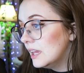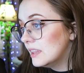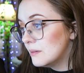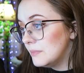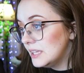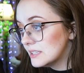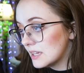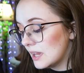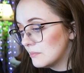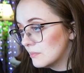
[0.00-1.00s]
In the
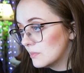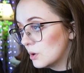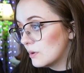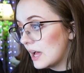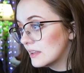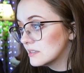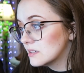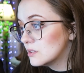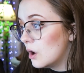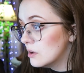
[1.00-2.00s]
meantime,
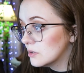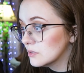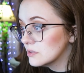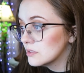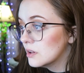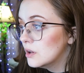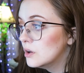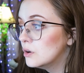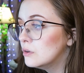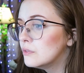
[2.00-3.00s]
Cocalus' daughters,
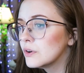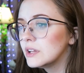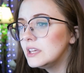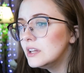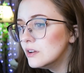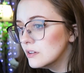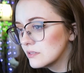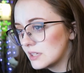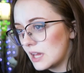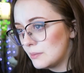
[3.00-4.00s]
who for
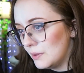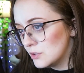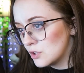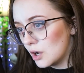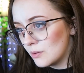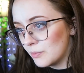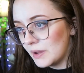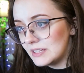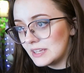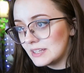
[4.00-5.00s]
years had been charmed
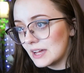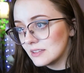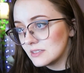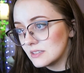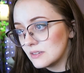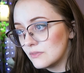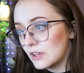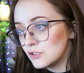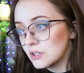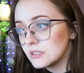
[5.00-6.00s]
by Daedalus'
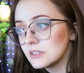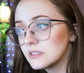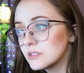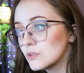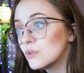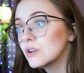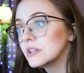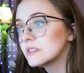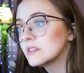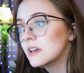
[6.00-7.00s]
inventions and
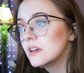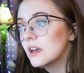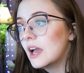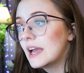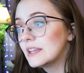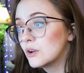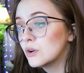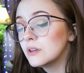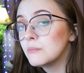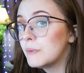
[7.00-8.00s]
stories and
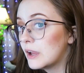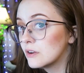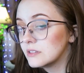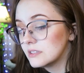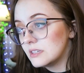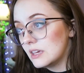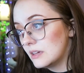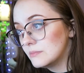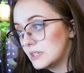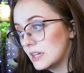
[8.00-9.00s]
couldn't bear to see
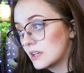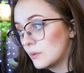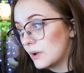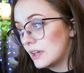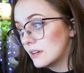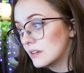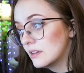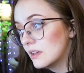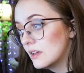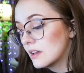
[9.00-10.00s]
him taken away,
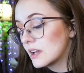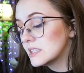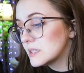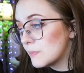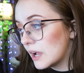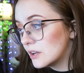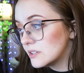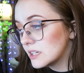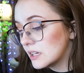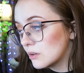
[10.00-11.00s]

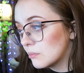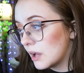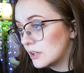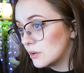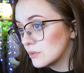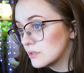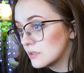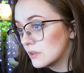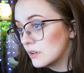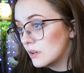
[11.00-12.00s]
conspired to kill Minos.